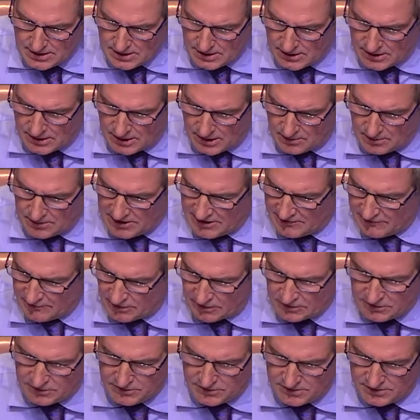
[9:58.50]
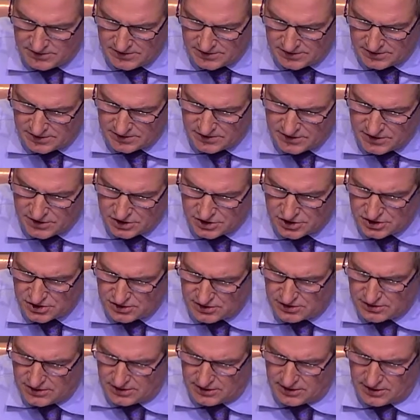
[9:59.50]
and have included a
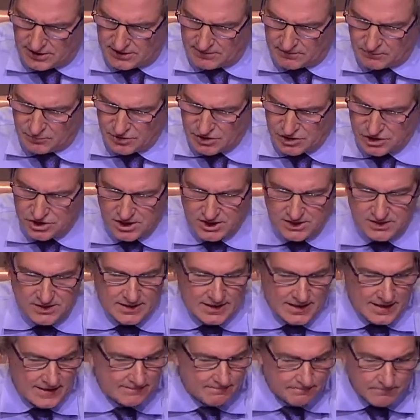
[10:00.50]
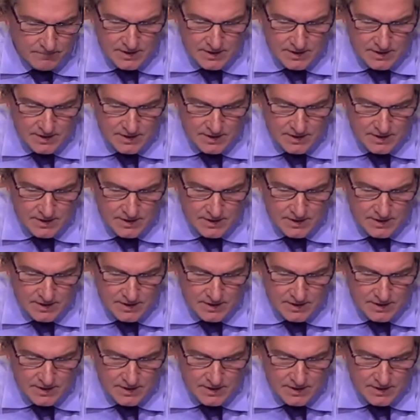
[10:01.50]
condition, and I appreciate that.